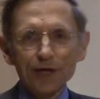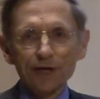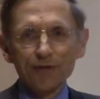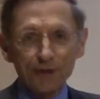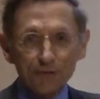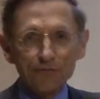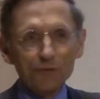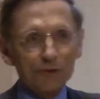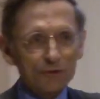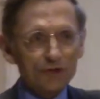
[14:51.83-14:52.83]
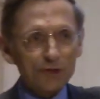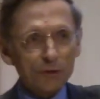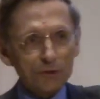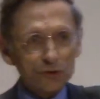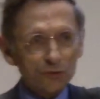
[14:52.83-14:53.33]
and therefore
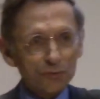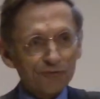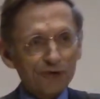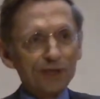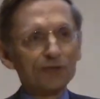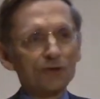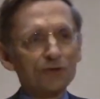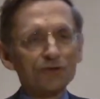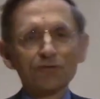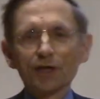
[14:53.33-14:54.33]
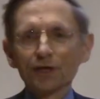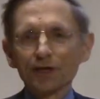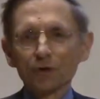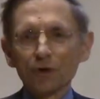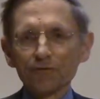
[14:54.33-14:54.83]
0 supervisors of
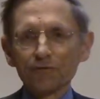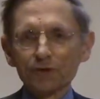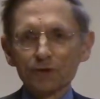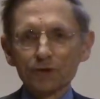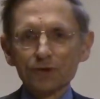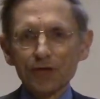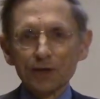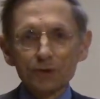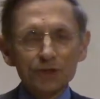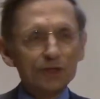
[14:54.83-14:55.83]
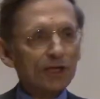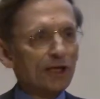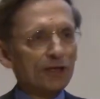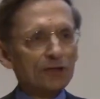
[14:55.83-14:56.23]
lending officers. How is it done?